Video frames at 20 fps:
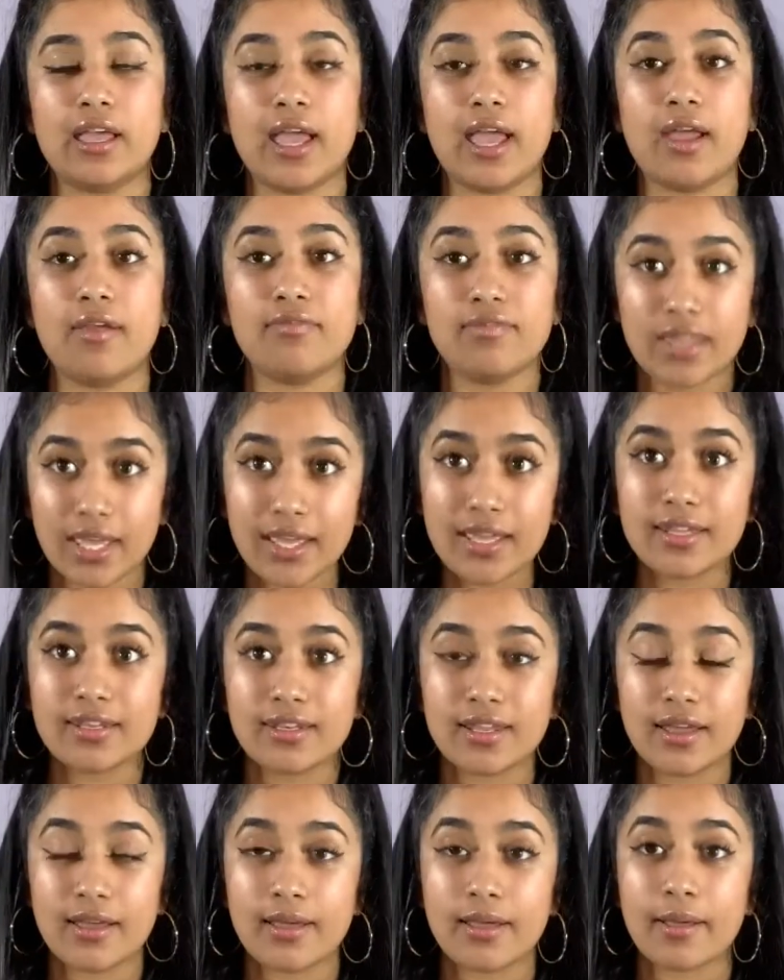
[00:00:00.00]
And
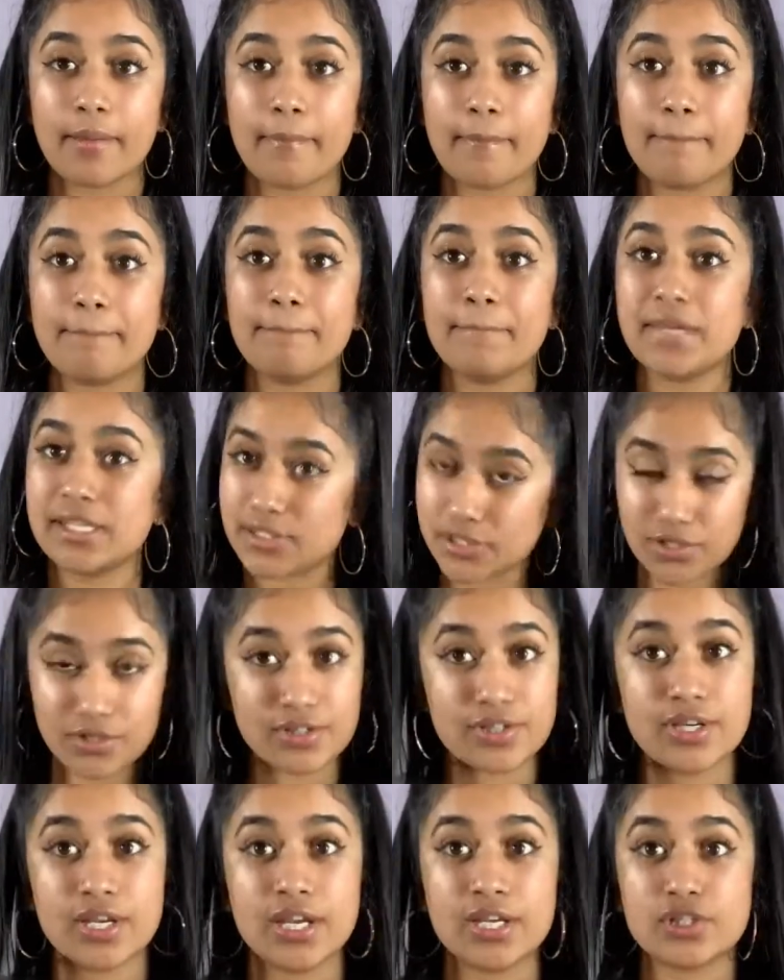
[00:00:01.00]
then
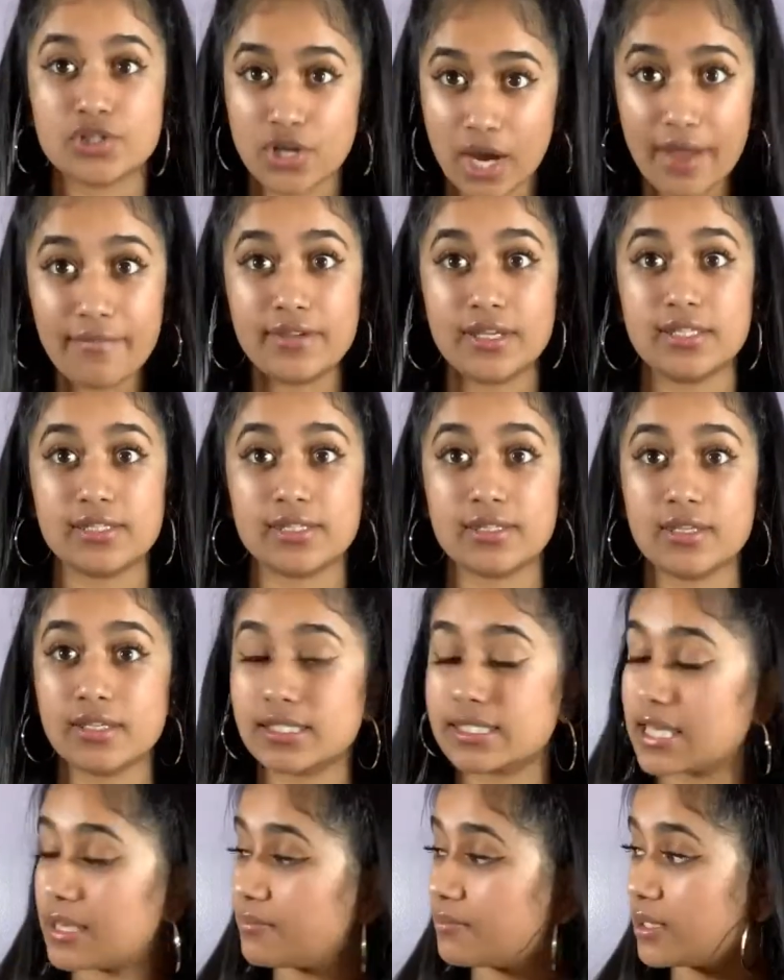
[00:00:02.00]
Mr. Travis
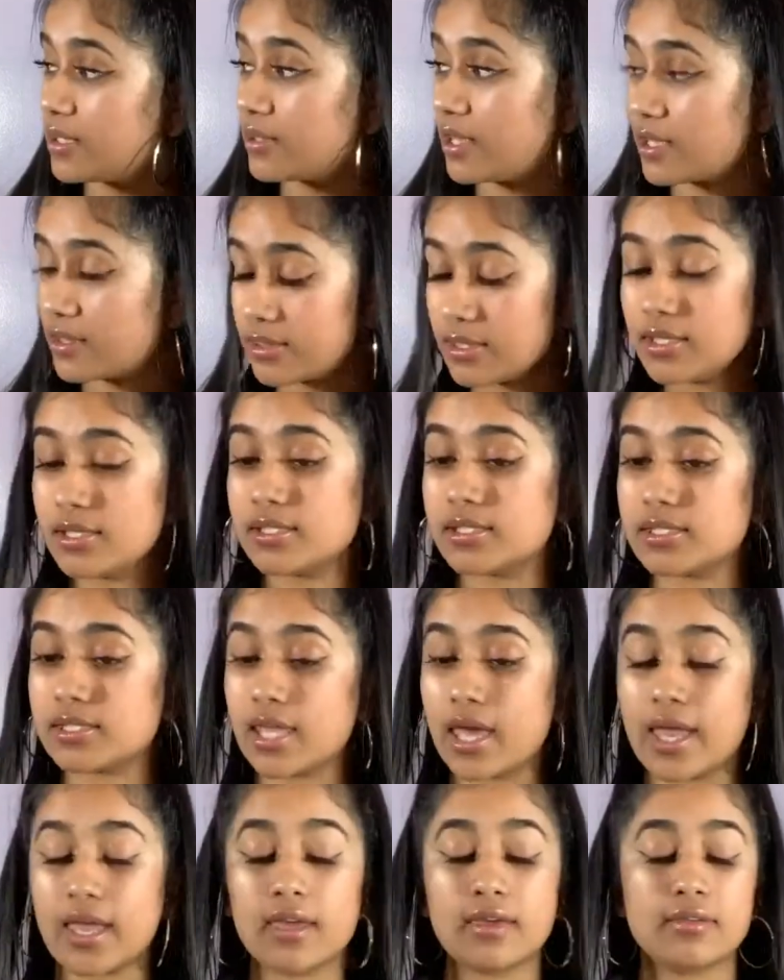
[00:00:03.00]
looks at me like this,
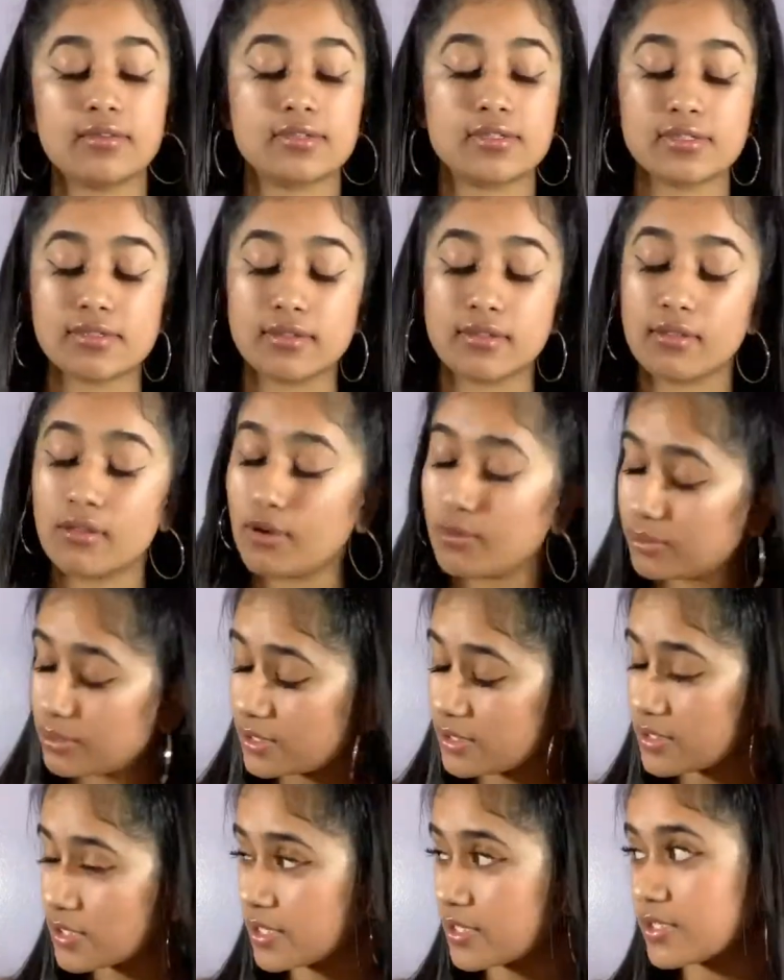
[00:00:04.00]
like
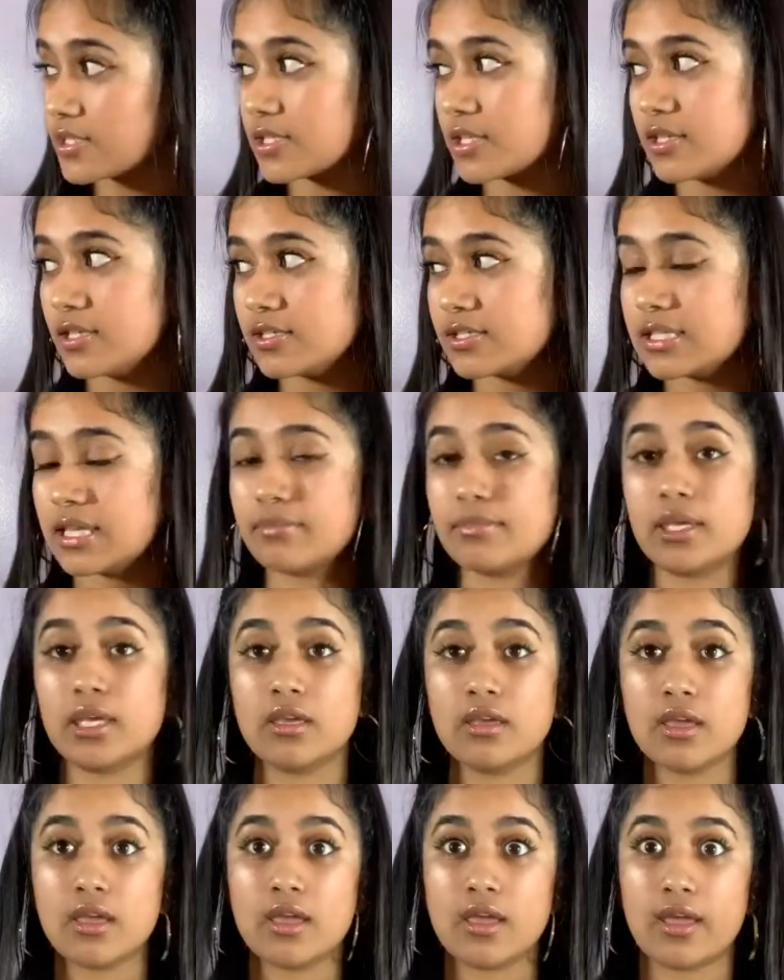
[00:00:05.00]
slowly turns and looks at
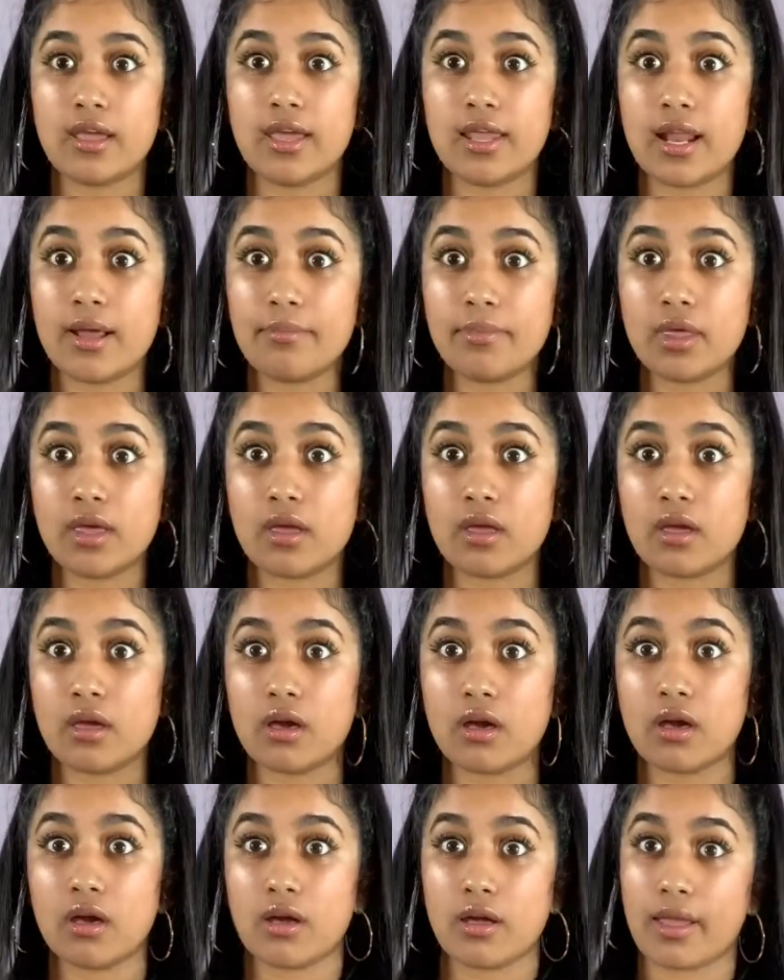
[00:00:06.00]
me. And I'm
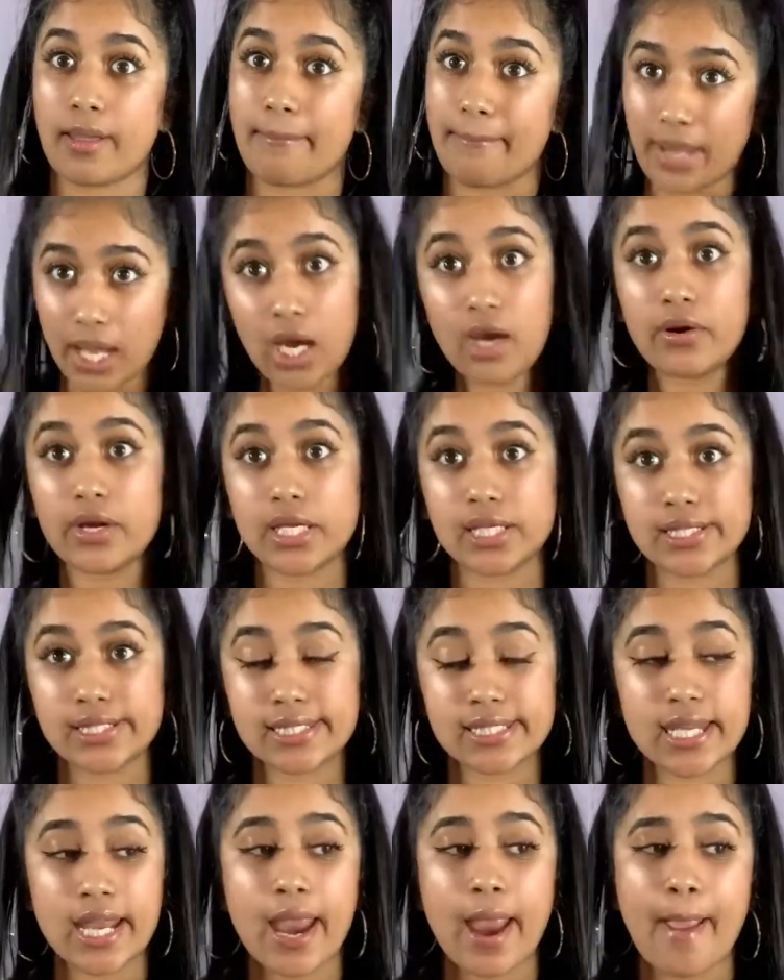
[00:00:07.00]
like
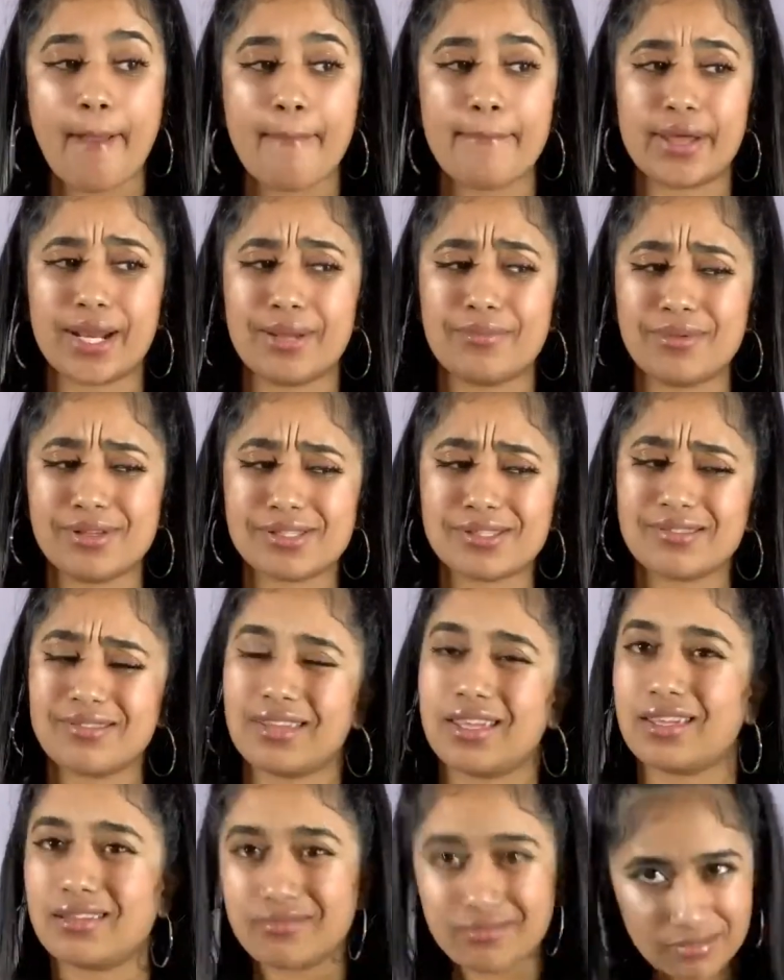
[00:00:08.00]
embarrassed, but I'm also
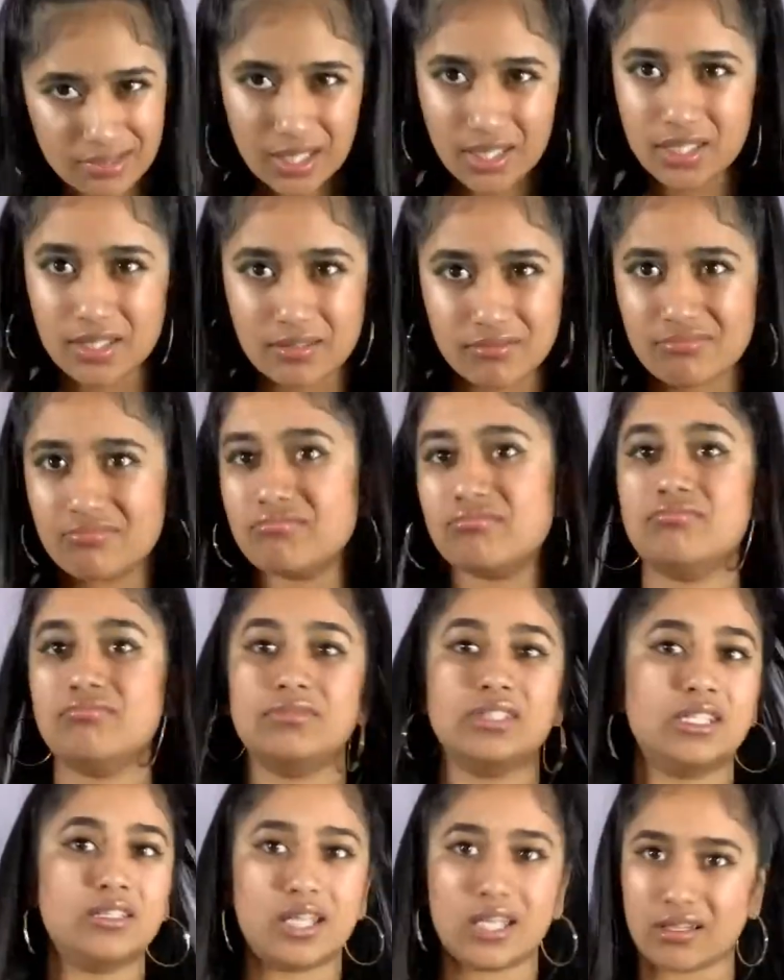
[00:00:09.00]
like, okay,
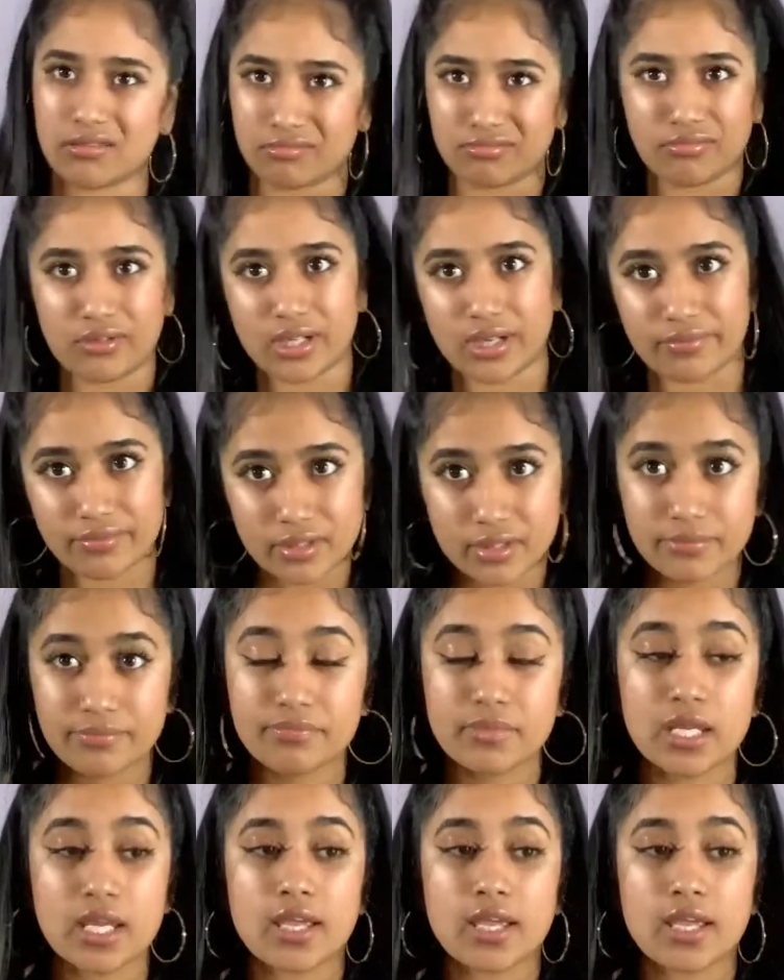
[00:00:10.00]
like whatever.